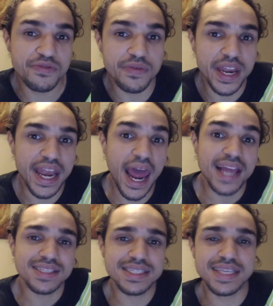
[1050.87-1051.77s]
from the
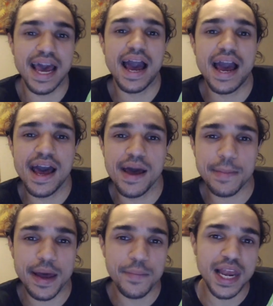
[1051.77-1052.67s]
nighttime
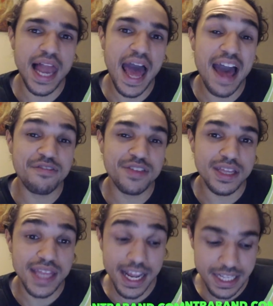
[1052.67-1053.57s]
come alive in the
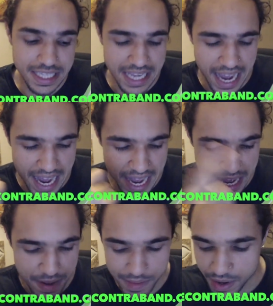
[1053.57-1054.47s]

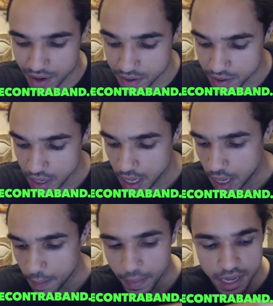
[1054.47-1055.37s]
daytime, you know.
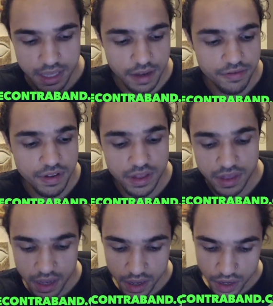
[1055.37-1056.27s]
But I definitely
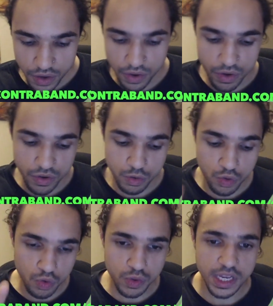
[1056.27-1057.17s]
think, you know,
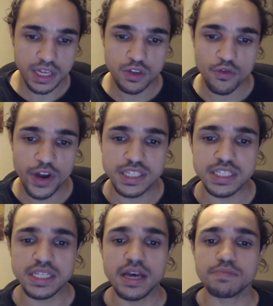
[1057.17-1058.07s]
you take the right
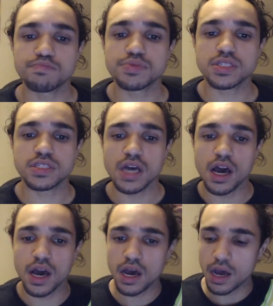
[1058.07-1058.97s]
steps
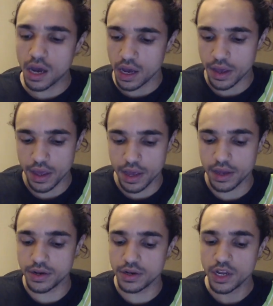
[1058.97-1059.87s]

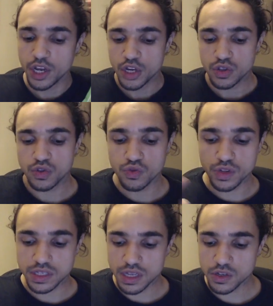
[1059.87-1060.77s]
and do
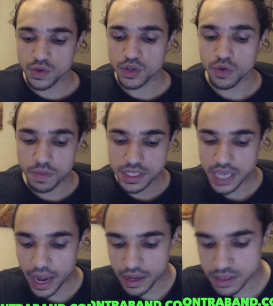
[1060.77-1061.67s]
these things with your new
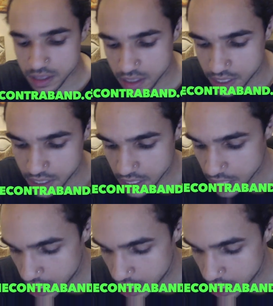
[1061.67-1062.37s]
mentality,